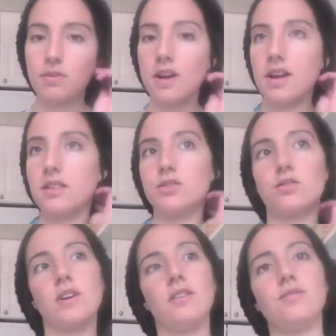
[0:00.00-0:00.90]
and it's
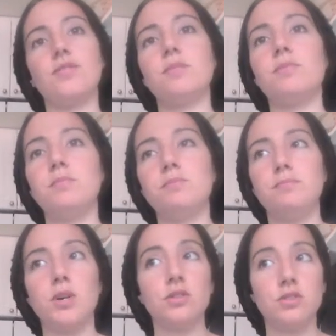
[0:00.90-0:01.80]
great for
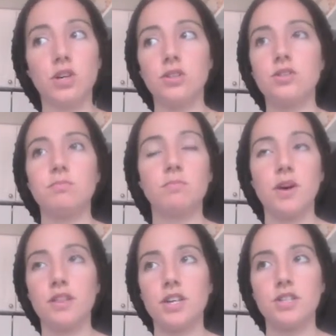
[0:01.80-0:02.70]
adults,
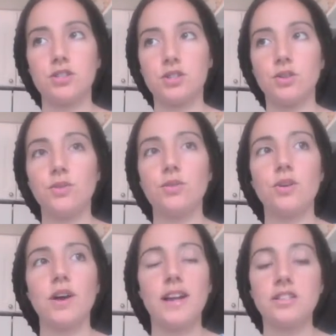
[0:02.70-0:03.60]
mothers too,
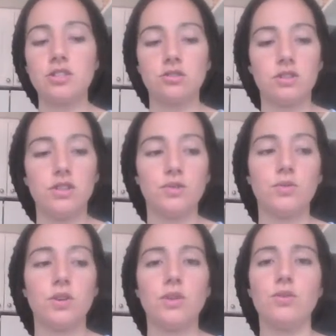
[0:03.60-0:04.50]
and children who
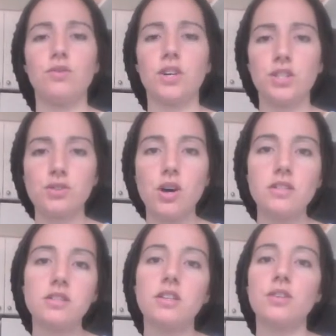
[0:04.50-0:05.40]
are
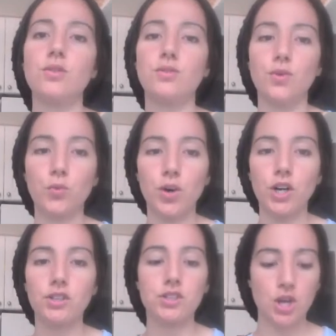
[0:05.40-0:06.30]
overexhausted,
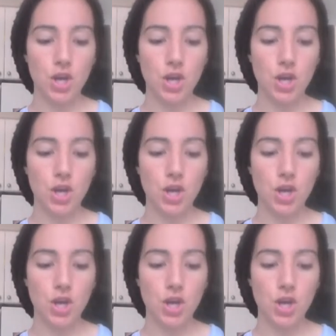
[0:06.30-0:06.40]
overworked,